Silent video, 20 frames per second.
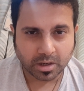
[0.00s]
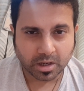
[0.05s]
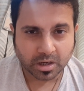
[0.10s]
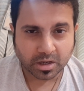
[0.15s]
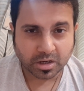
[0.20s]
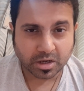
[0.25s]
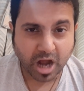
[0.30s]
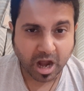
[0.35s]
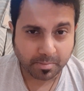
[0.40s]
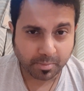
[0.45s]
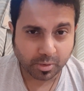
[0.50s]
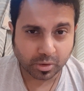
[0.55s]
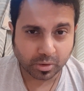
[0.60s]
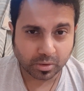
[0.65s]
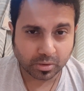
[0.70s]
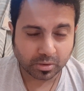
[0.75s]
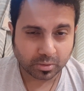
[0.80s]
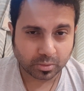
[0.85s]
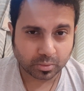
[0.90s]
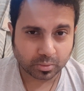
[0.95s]
Kabul
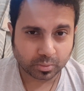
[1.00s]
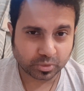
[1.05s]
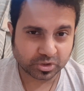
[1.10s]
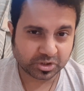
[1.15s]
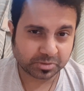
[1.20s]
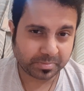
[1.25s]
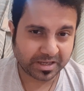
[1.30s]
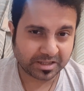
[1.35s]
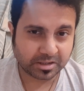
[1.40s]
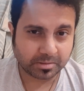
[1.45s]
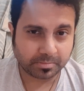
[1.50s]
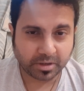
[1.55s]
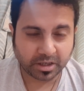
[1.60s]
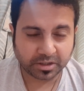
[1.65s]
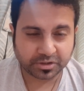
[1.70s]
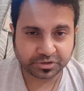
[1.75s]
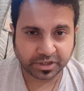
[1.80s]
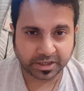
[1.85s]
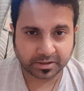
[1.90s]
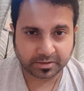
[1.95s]
was spared the
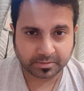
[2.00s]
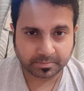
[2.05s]
bloodshed,